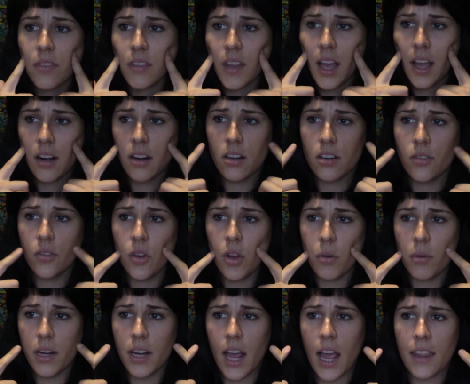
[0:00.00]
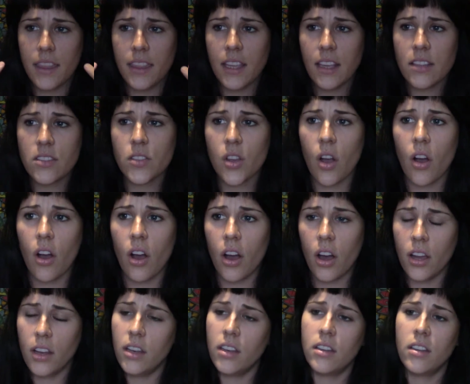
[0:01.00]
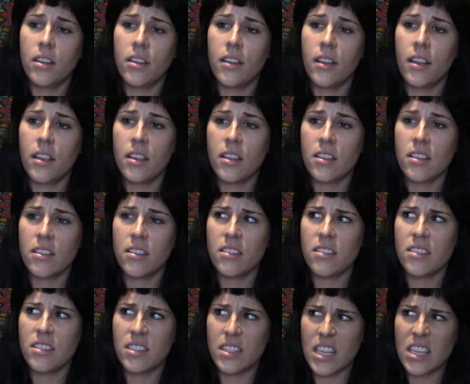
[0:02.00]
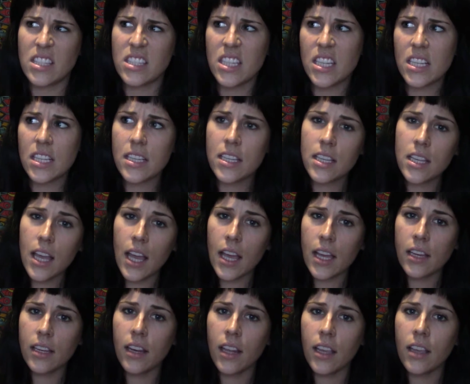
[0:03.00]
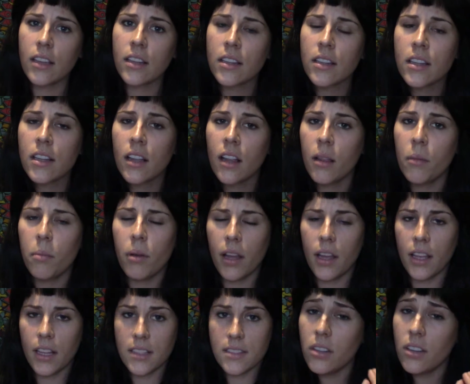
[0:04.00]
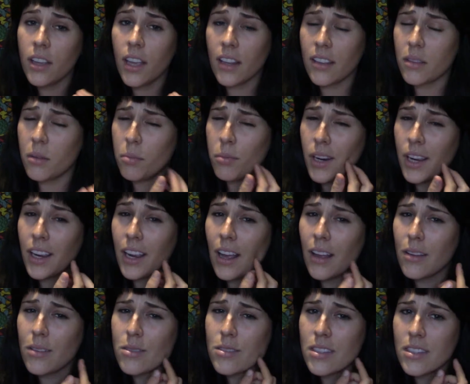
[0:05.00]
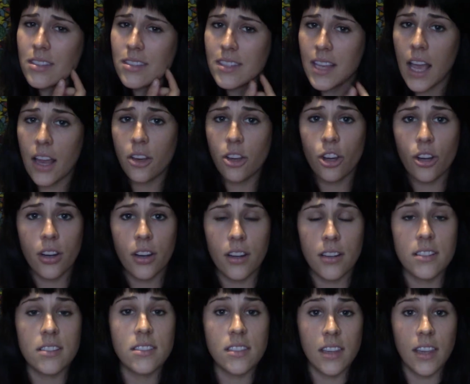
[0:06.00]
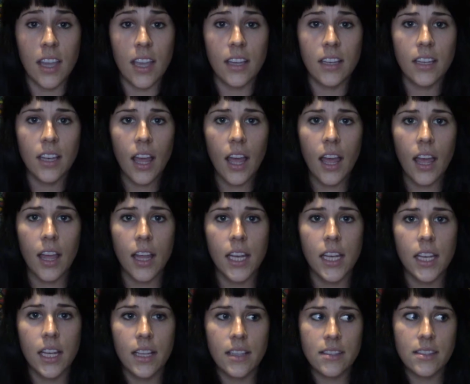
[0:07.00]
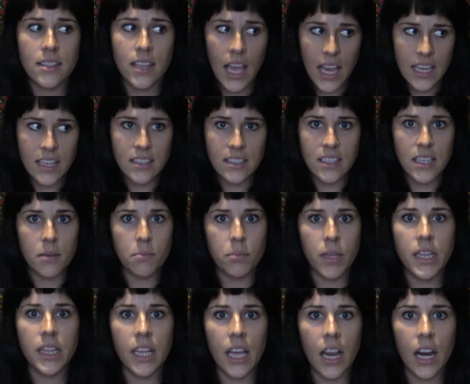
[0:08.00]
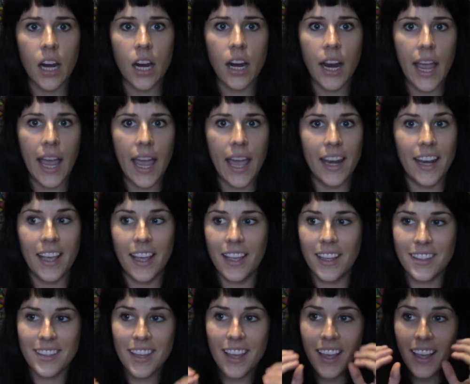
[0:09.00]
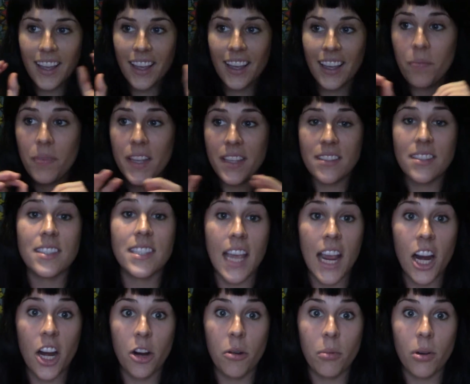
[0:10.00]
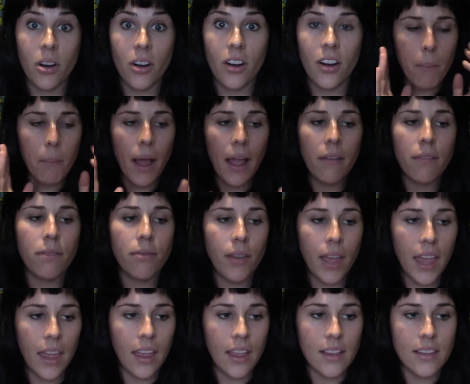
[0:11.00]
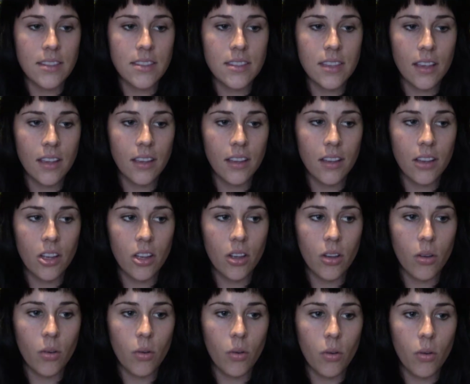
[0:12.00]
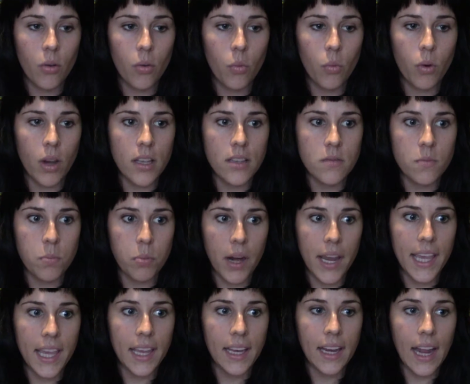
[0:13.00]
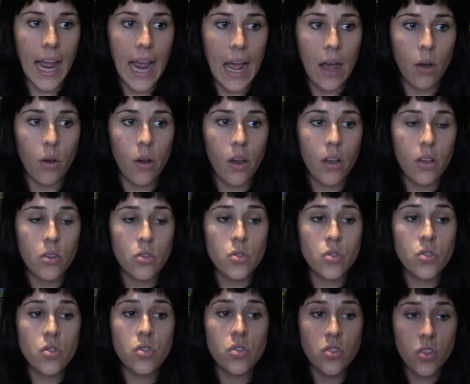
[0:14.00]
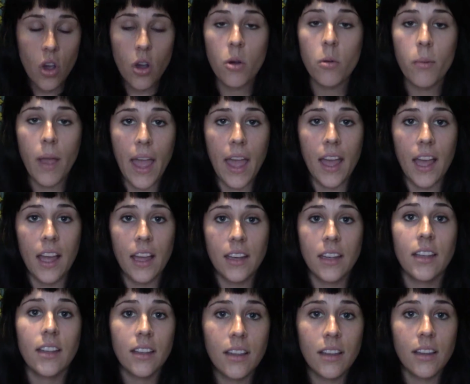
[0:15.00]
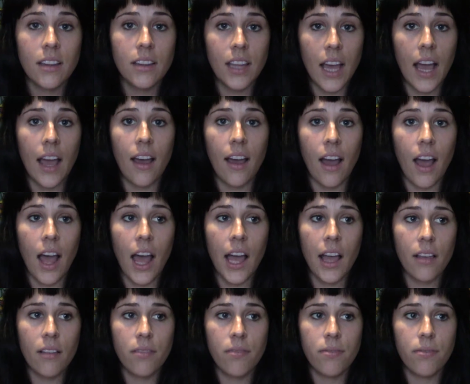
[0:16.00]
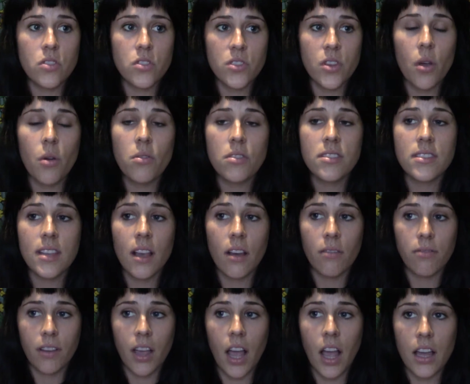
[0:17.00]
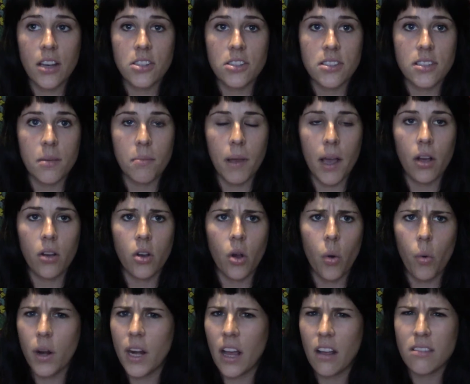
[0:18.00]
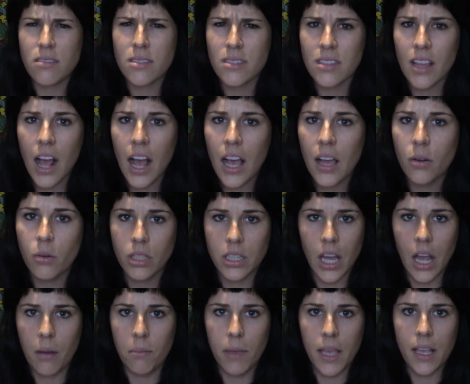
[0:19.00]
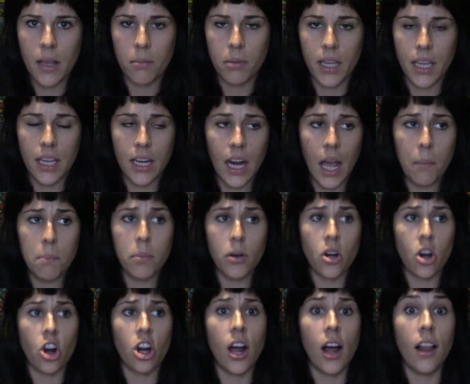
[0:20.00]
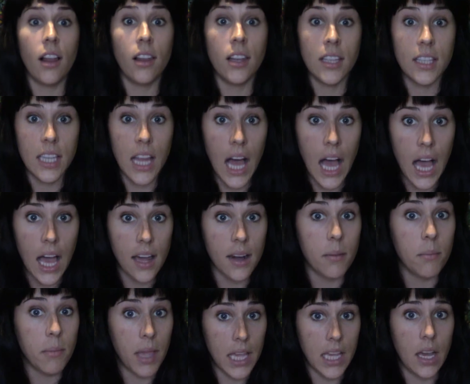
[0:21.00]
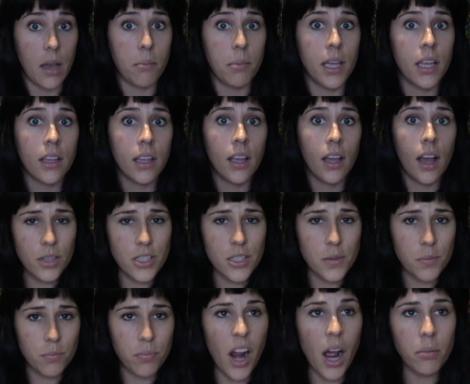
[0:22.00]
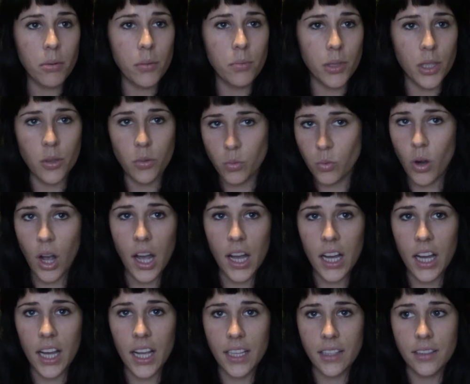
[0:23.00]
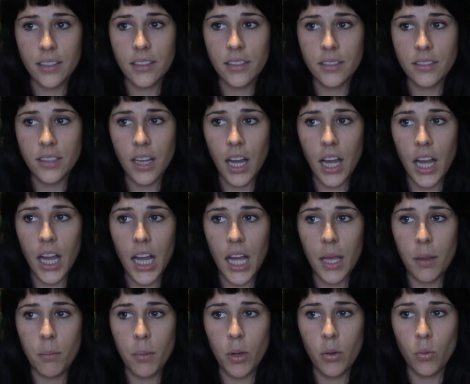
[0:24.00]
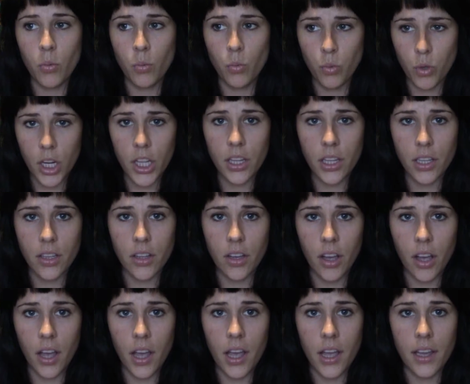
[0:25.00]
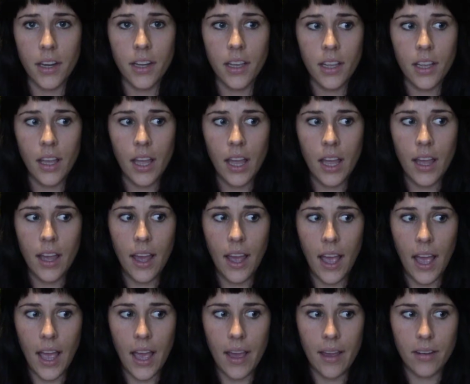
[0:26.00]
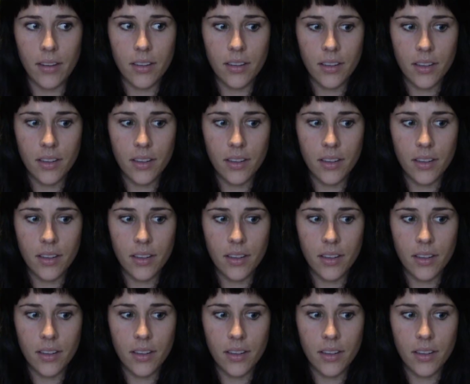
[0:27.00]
I don't know what I think it's called cystic acne, but when you get the breakouts inside your skin and it's like deep in there, and it's terrible. My face was breaking out so bad that I'm so self-conscious about going outside without makeup, and I put on a lot of makeup, which is probably why I'm really good at